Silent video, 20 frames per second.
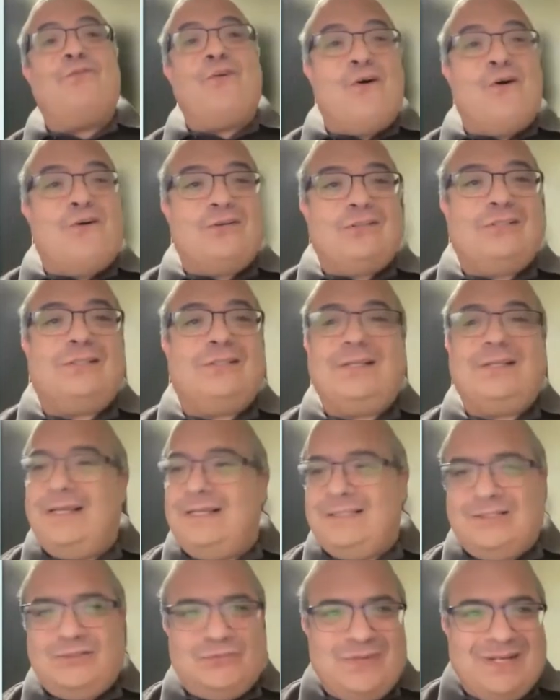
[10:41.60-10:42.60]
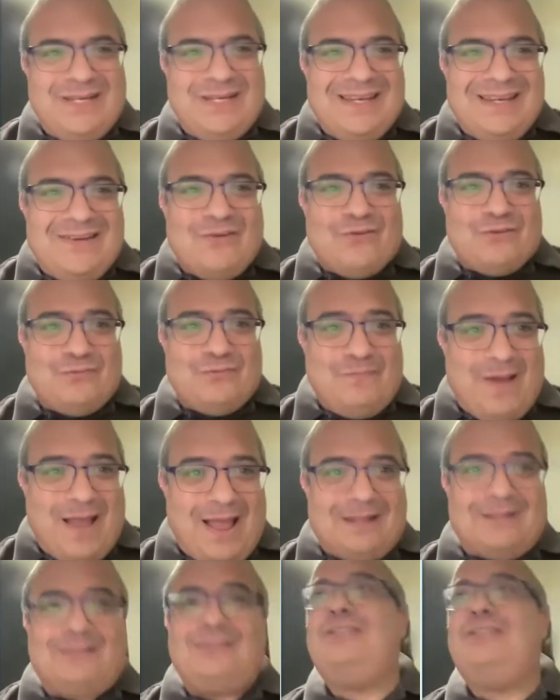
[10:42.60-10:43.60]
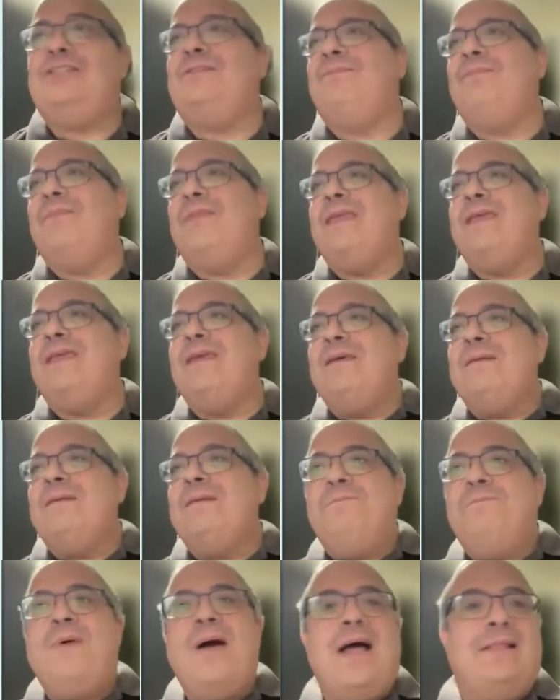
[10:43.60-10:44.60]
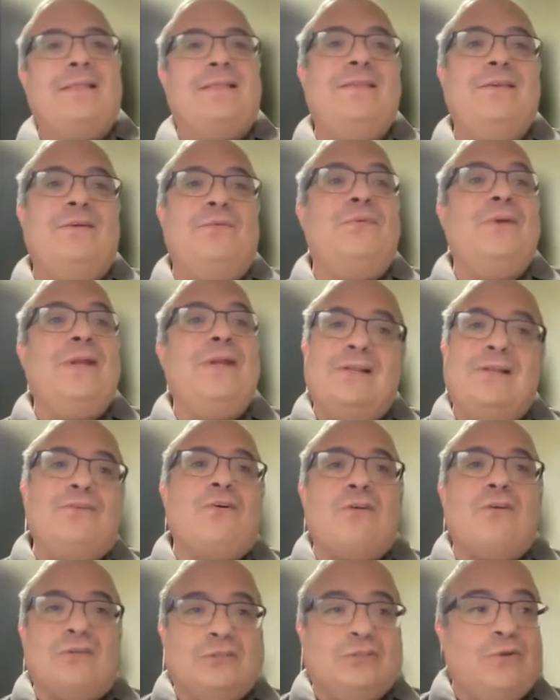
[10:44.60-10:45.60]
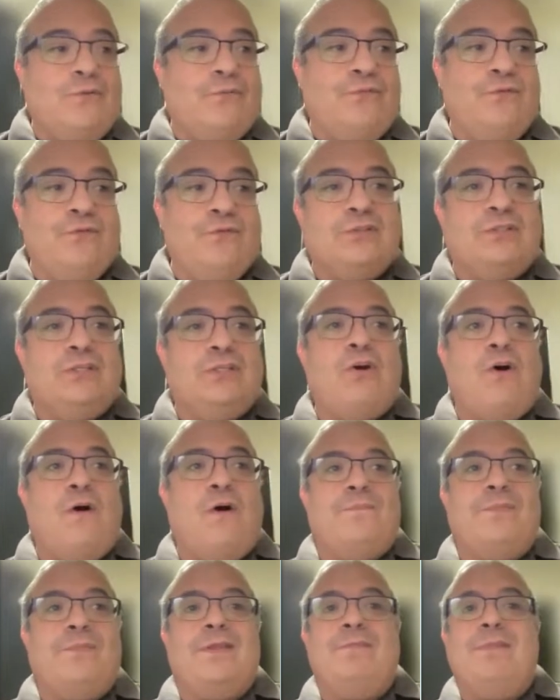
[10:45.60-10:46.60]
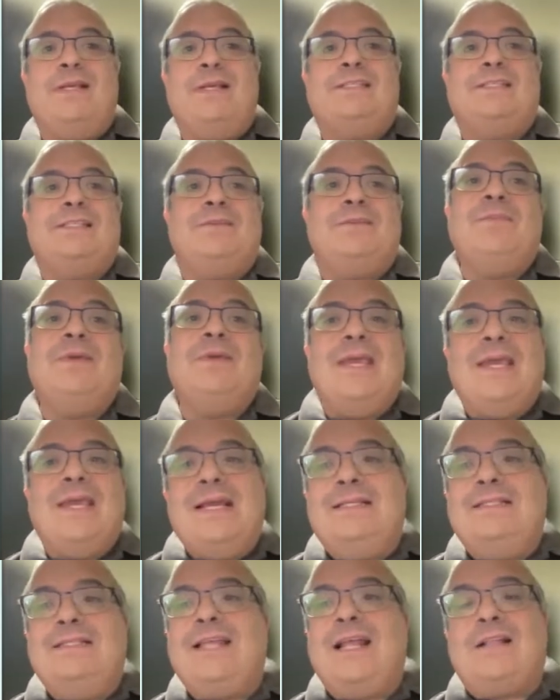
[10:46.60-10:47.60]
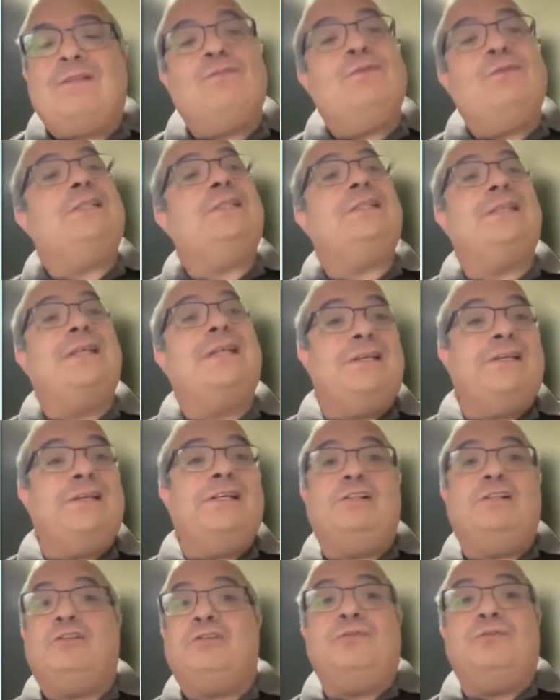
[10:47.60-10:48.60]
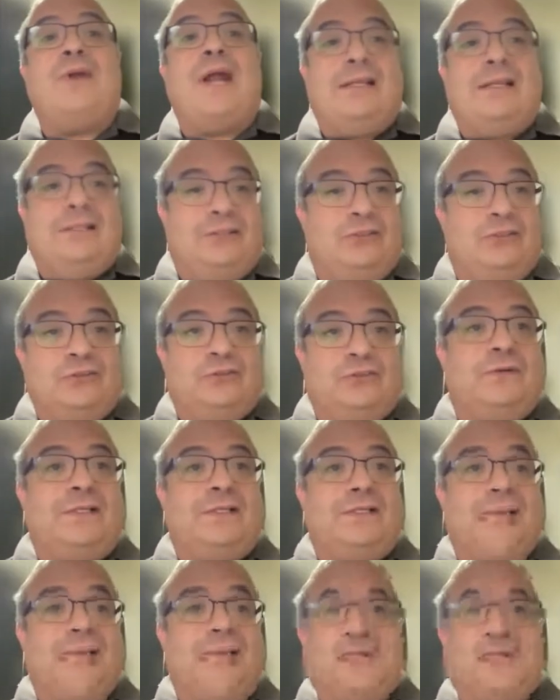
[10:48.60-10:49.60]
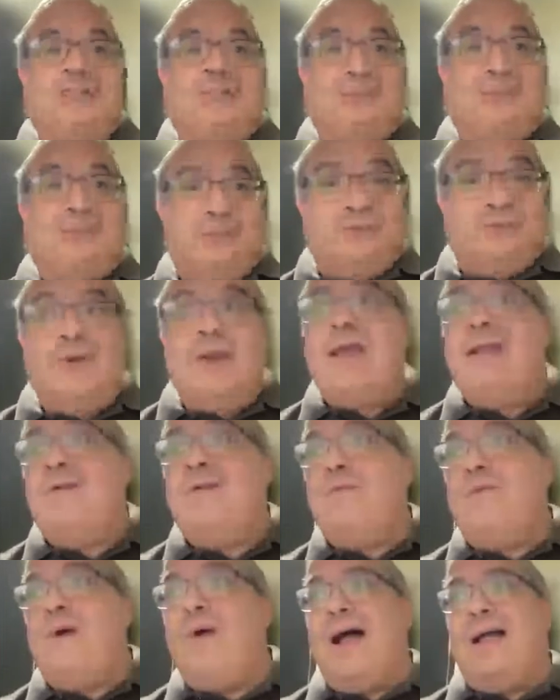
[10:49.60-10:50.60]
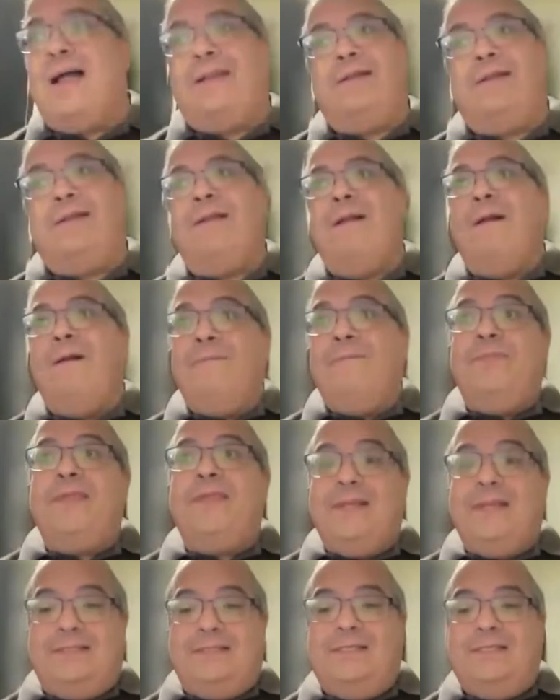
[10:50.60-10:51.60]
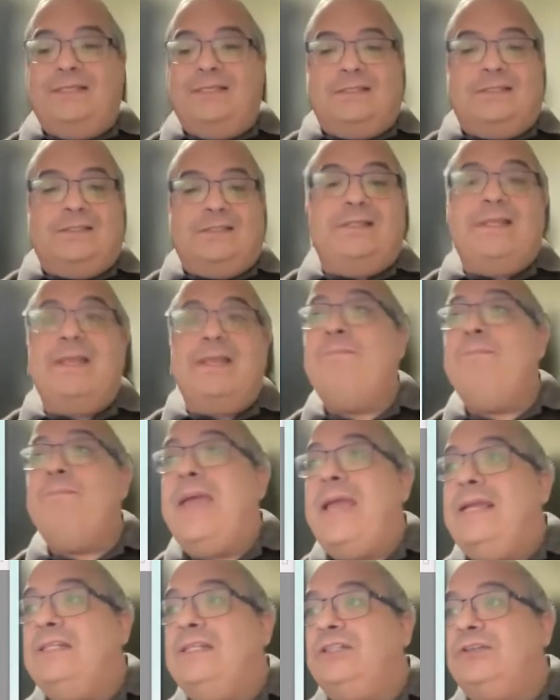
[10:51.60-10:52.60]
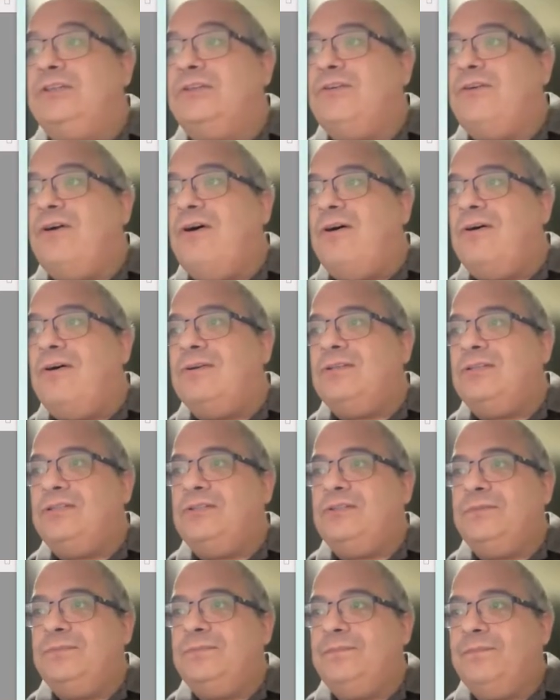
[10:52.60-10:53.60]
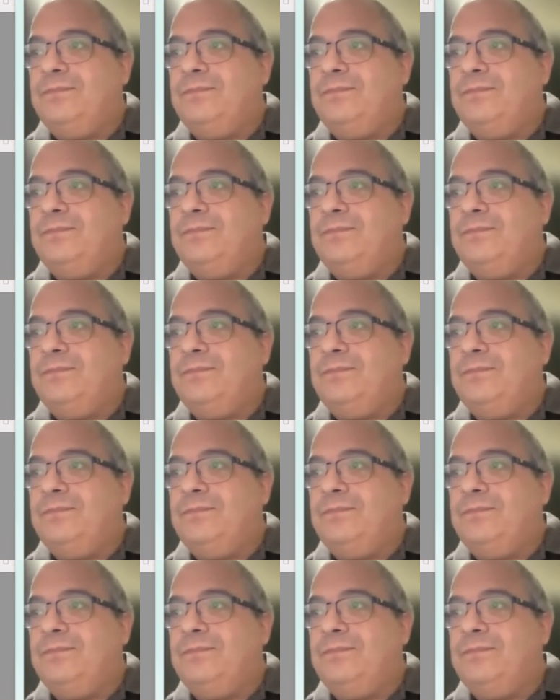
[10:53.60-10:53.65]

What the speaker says: cost, it's really not much. But the real cost of using Optimism is that we still need to write your transaction to L1. This is the major cost.